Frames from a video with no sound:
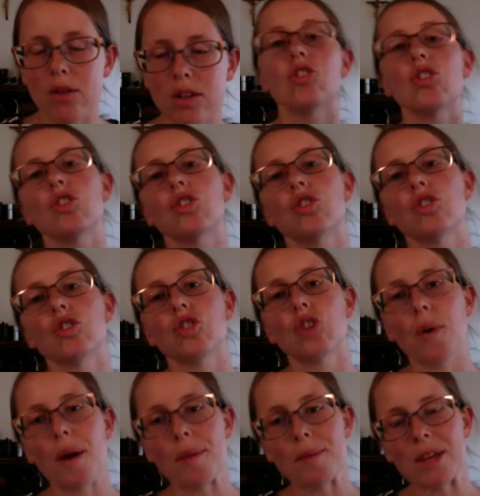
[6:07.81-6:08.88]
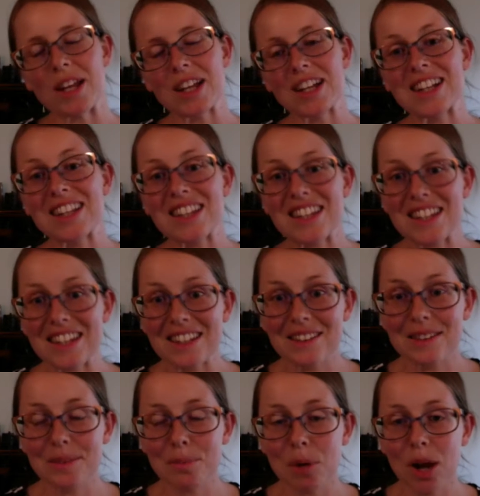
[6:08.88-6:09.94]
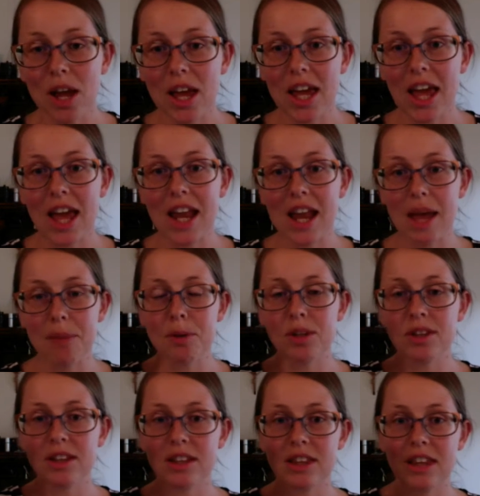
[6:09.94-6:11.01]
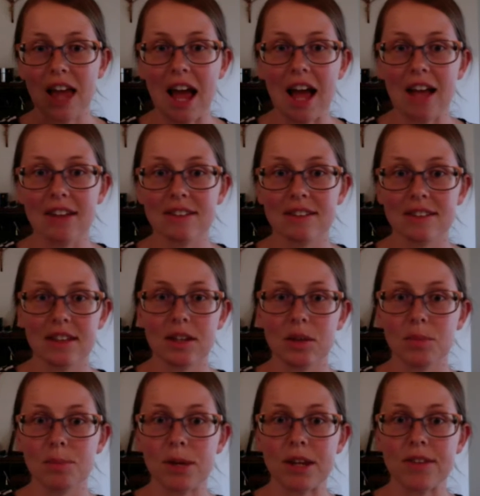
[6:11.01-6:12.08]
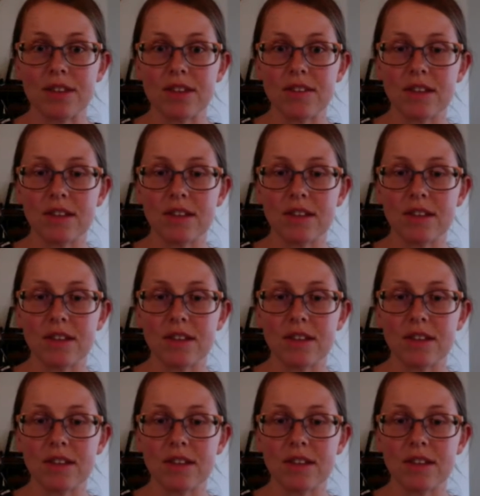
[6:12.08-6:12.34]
So I made a cleaning spray and I put the last little bit of this.